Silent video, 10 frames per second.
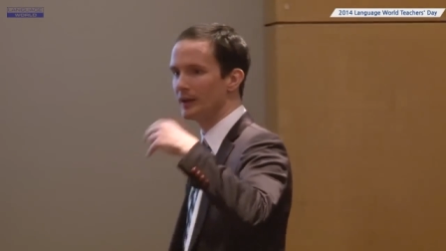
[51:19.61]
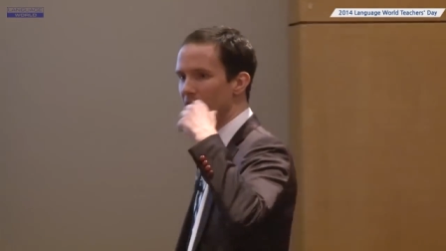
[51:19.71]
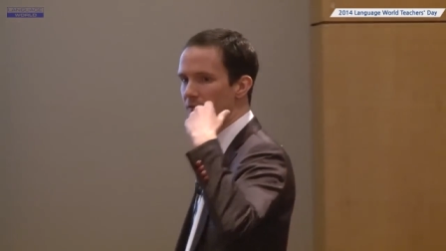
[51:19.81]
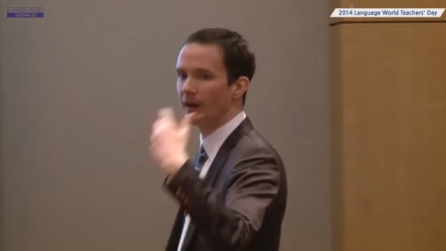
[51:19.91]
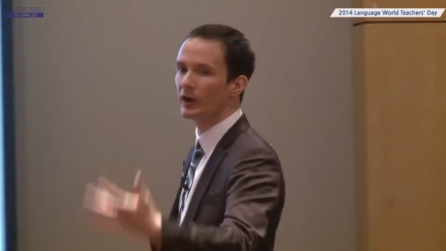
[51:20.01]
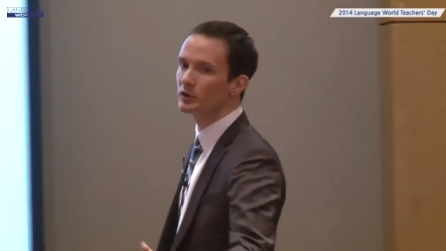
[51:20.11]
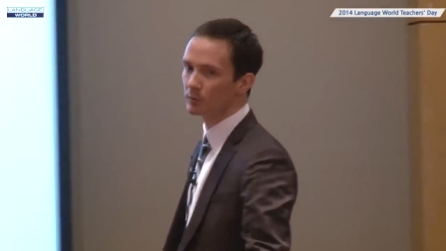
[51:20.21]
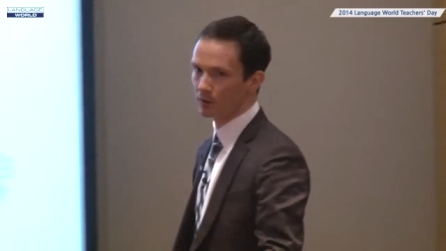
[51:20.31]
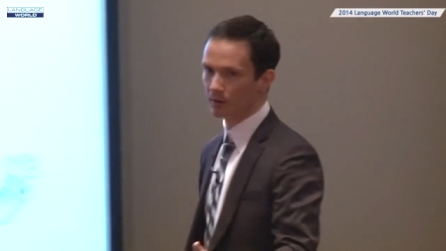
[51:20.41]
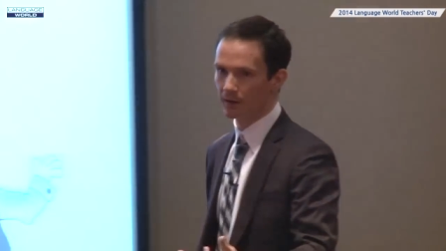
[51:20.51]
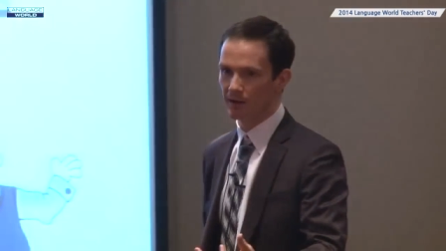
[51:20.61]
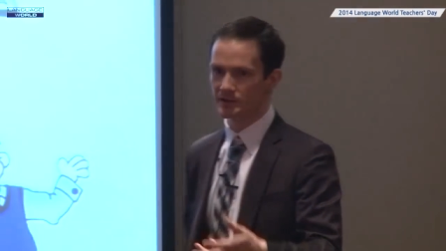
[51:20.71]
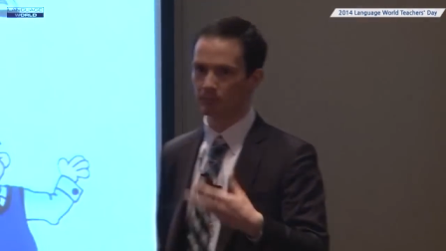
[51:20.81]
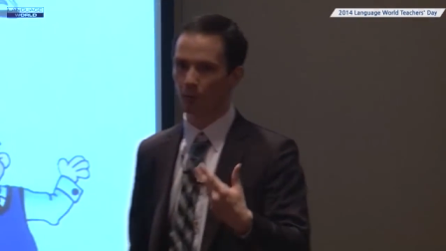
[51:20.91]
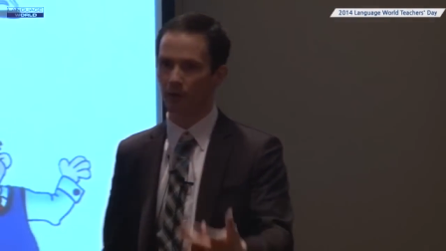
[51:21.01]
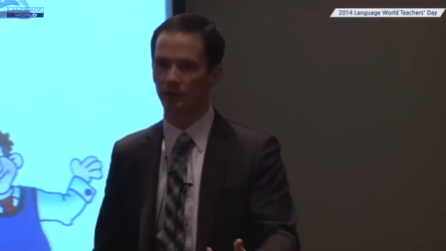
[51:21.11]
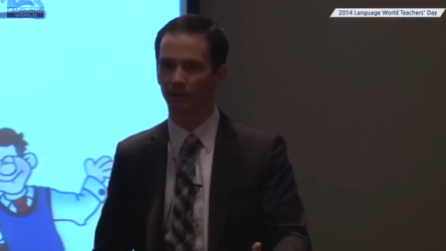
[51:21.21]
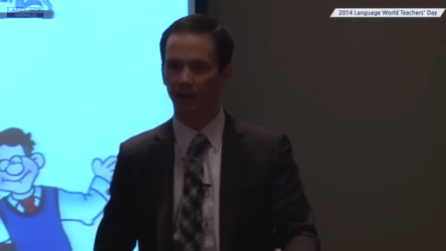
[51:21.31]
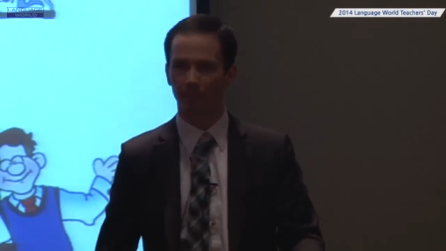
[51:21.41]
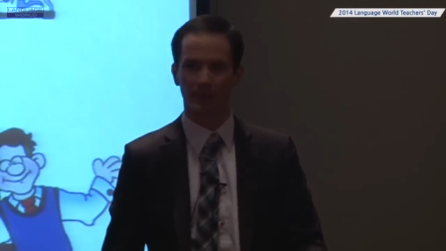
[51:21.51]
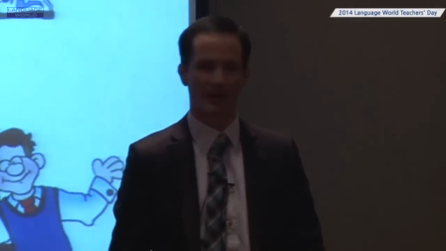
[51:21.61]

is valuable, is important to them,